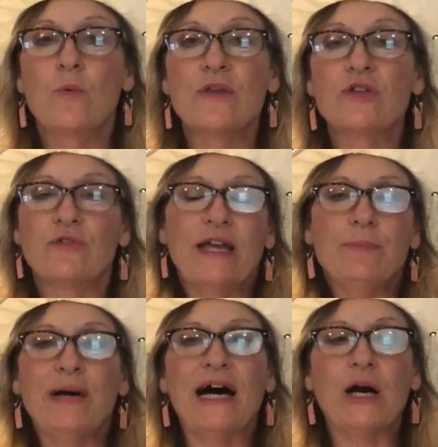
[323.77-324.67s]
with
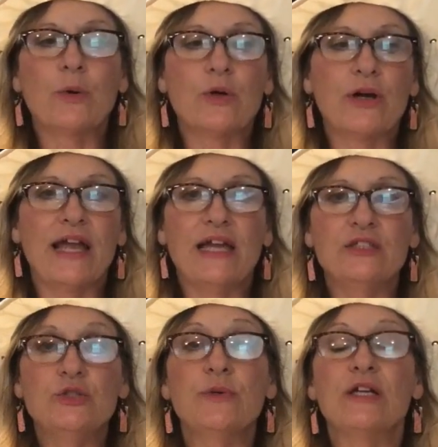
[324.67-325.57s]
great power
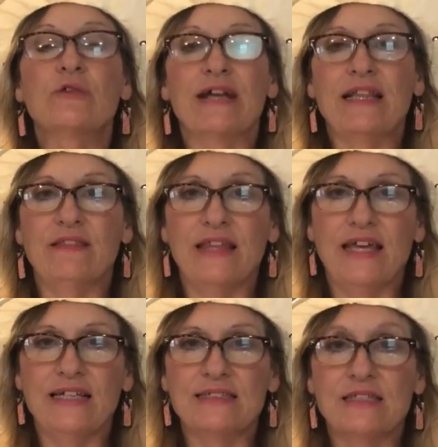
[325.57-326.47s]
and doing great
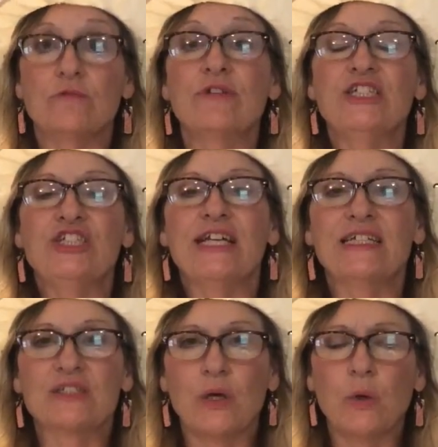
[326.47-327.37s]
things and reaching
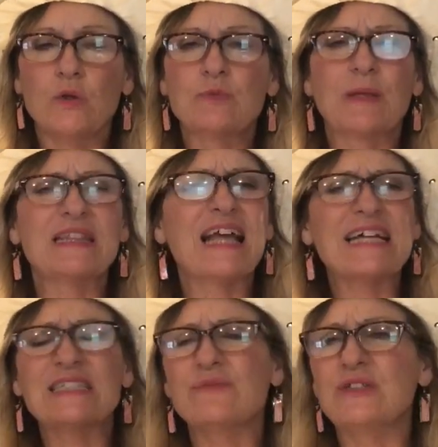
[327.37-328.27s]
his goals. But
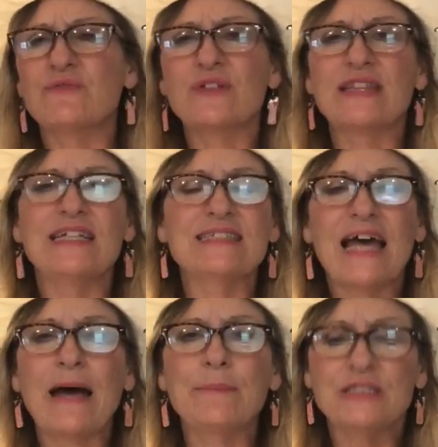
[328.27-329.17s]
lots of different things
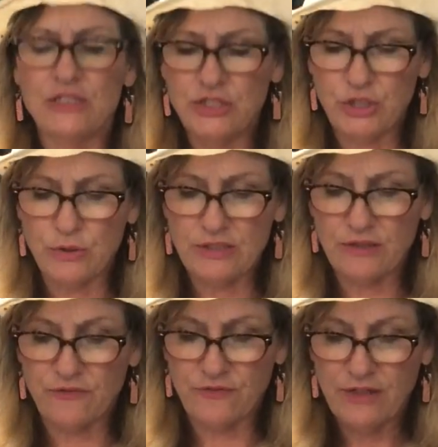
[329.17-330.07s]
happened to
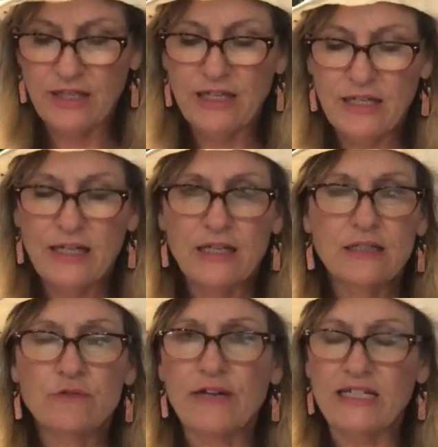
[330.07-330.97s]
Joseph
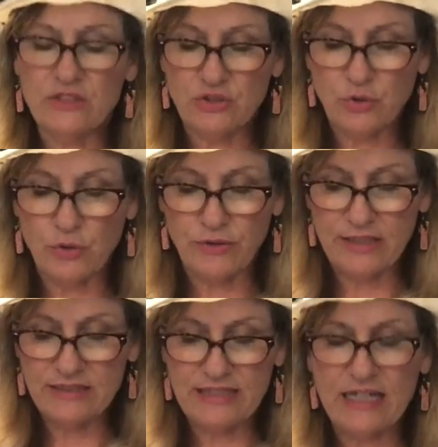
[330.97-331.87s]
great
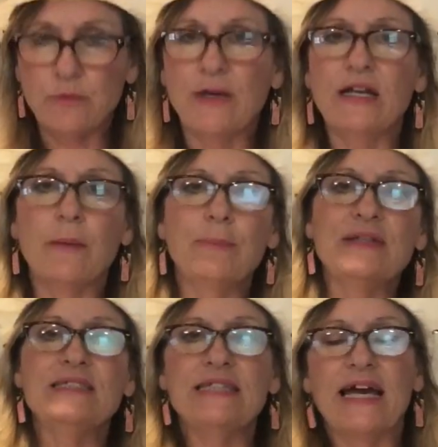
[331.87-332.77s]
stories that went up
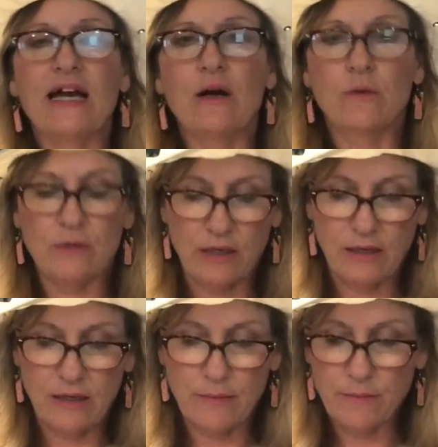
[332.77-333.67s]
and down,
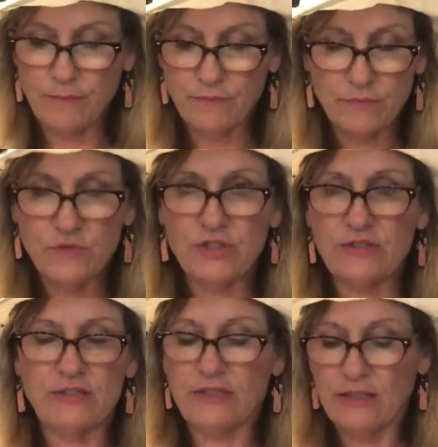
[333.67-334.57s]
um,
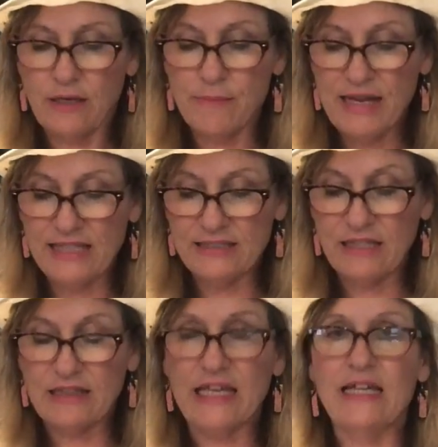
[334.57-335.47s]
just
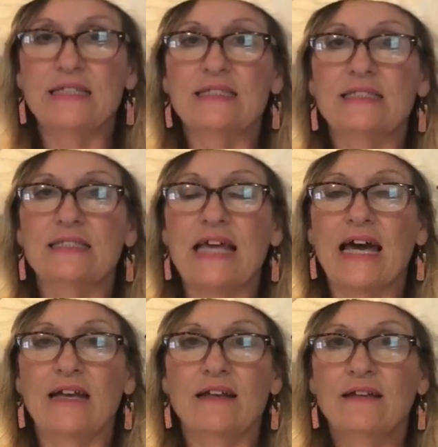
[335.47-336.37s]
amazing things
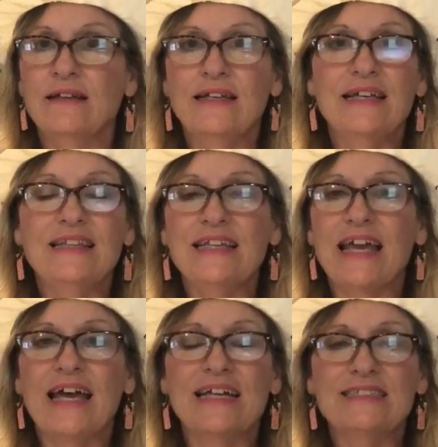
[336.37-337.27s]
that in the
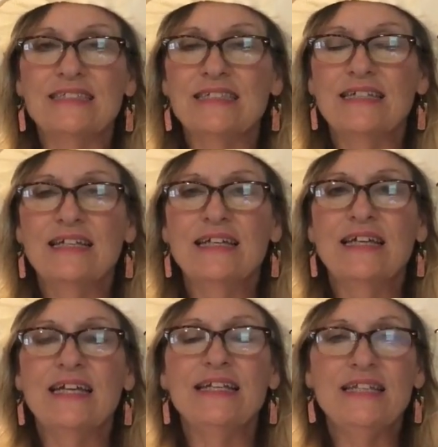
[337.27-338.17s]
end,
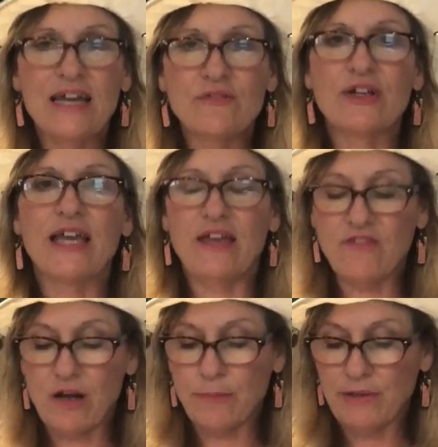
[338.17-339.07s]
he never gave
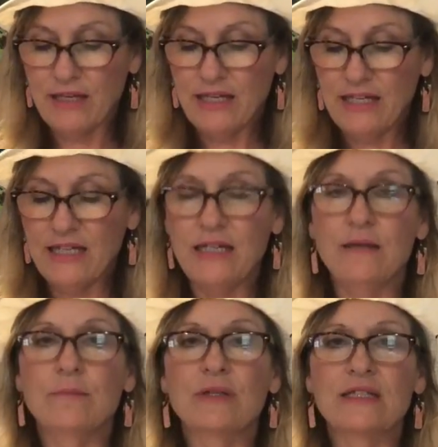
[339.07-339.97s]
up.
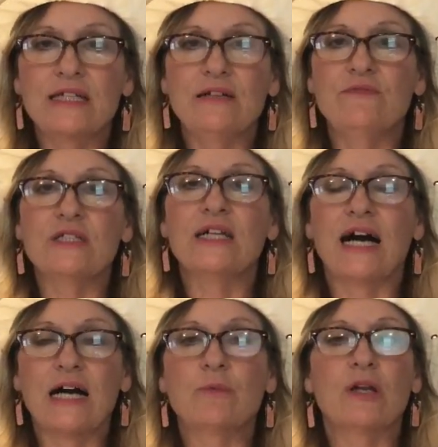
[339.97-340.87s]
He believed
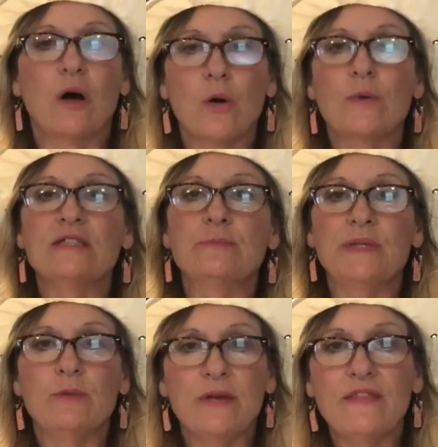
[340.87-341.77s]
God would always
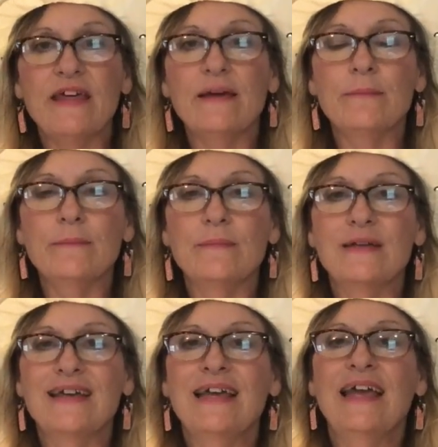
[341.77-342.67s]
be with him
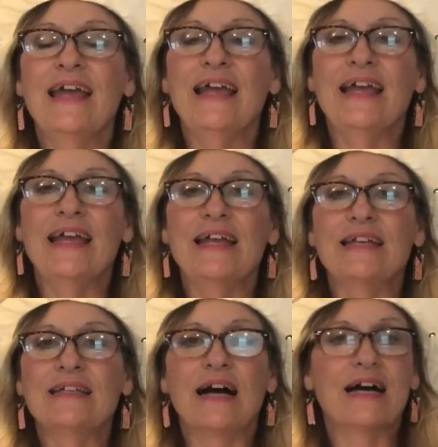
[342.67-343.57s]

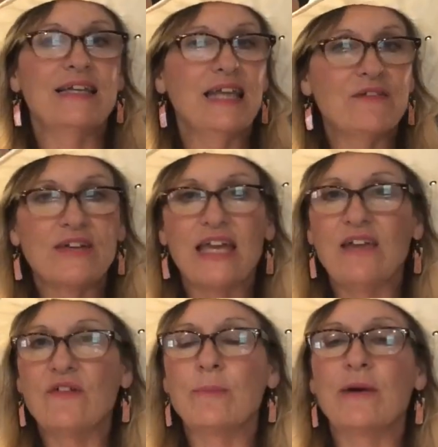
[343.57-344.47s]
and God never
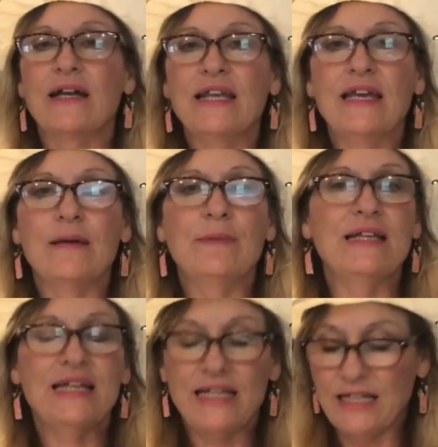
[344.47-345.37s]
gave up on him and
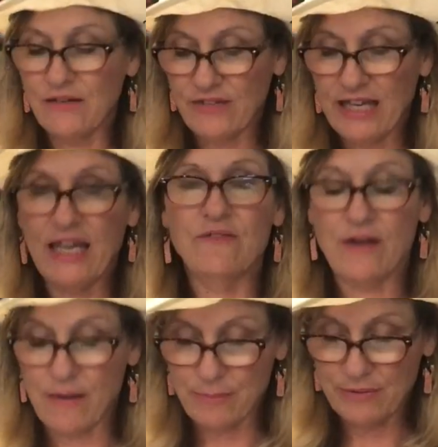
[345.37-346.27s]
he never gave
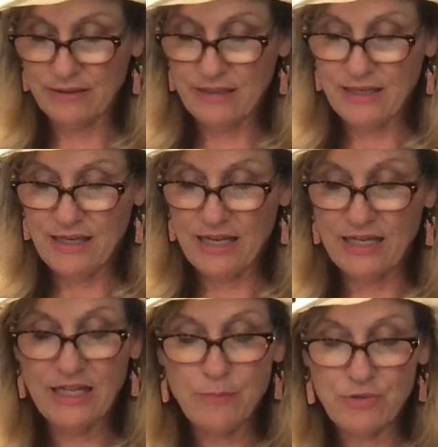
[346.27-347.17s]
up
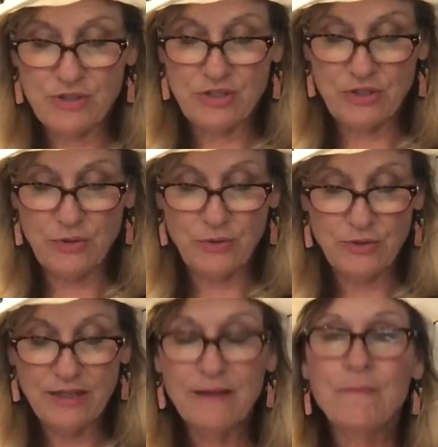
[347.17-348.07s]
and he
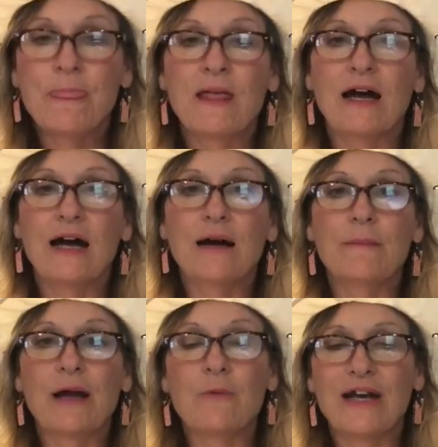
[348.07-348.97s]
pursued. Um,
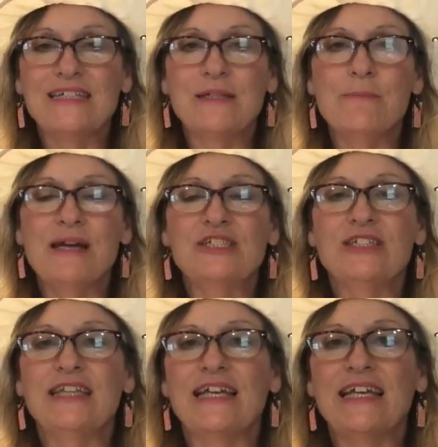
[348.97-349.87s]
I wanted to
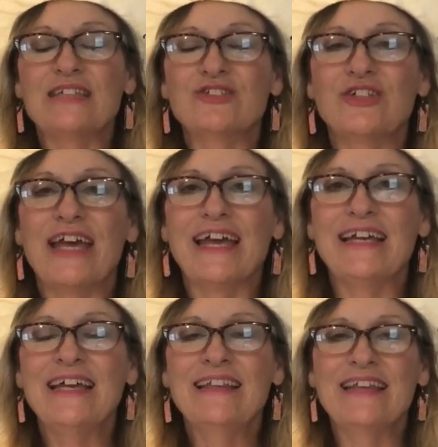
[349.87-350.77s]
mention that
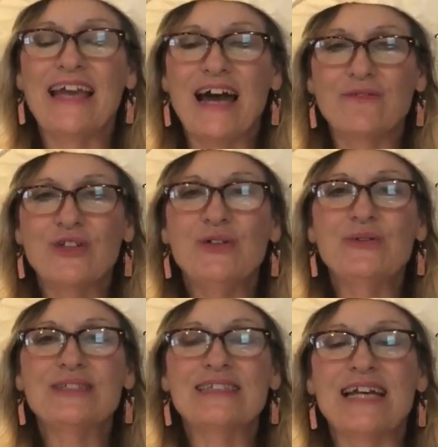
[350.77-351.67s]
yesterday, the
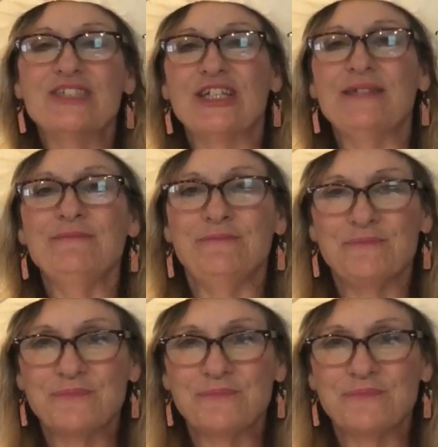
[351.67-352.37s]
afternoon session,